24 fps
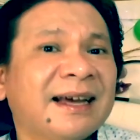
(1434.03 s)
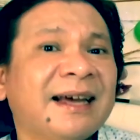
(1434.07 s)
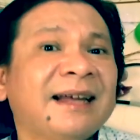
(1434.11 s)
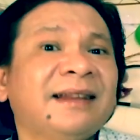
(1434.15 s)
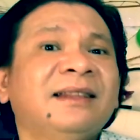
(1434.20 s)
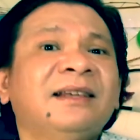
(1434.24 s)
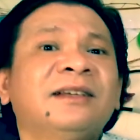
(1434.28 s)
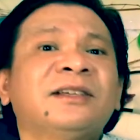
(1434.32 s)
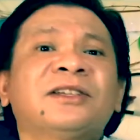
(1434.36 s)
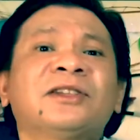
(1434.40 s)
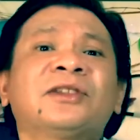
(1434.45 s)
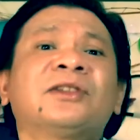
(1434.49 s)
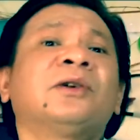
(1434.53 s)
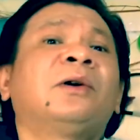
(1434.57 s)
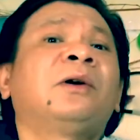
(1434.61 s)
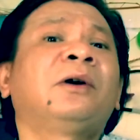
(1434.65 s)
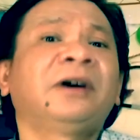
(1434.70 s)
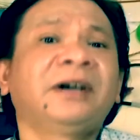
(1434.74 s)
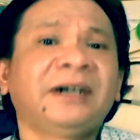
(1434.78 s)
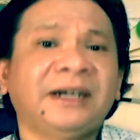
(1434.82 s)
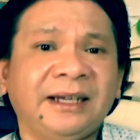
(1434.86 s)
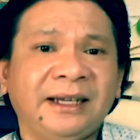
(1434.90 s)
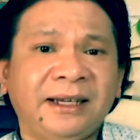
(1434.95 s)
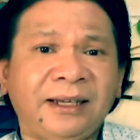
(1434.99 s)
and the
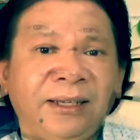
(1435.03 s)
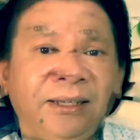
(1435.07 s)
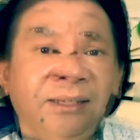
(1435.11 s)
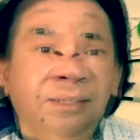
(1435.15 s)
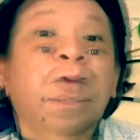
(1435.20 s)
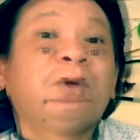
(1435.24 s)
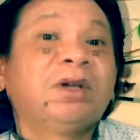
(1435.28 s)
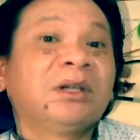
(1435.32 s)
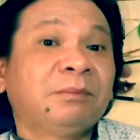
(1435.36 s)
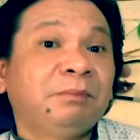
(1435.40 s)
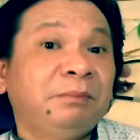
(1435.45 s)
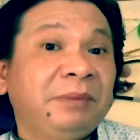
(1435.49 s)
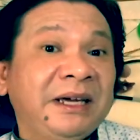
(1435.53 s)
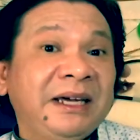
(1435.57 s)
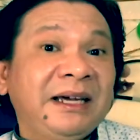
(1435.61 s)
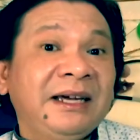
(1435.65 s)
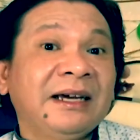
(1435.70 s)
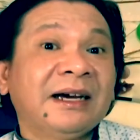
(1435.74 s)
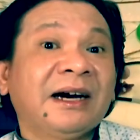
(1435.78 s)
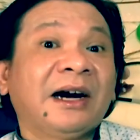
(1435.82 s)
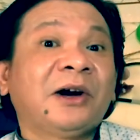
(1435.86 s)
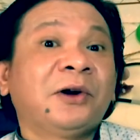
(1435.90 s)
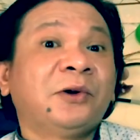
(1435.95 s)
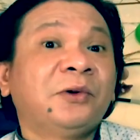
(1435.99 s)
story will
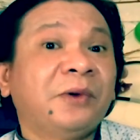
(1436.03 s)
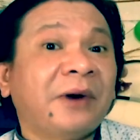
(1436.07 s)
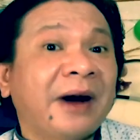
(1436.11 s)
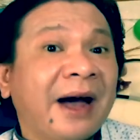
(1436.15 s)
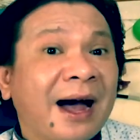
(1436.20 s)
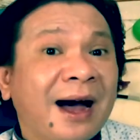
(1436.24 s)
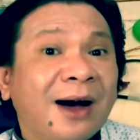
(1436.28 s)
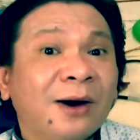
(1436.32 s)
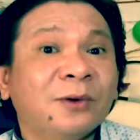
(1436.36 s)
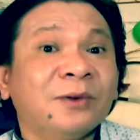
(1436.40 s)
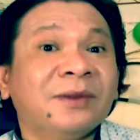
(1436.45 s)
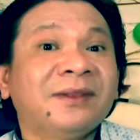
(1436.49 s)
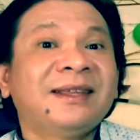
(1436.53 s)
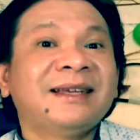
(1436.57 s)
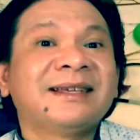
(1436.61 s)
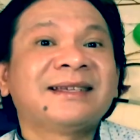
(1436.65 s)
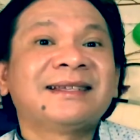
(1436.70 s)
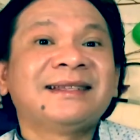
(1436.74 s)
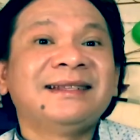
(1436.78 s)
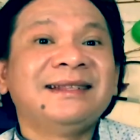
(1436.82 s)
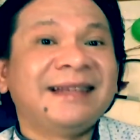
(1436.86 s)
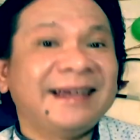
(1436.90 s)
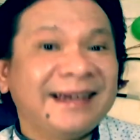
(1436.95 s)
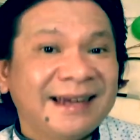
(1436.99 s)
be around
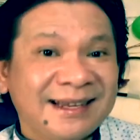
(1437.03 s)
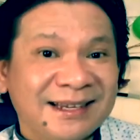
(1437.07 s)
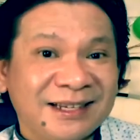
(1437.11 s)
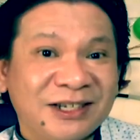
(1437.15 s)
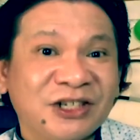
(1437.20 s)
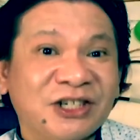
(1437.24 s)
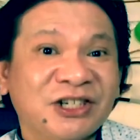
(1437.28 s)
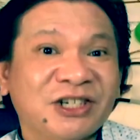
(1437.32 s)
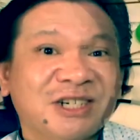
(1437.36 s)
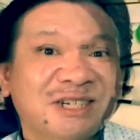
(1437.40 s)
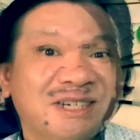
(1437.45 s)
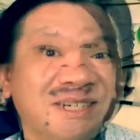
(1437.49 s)
this niche.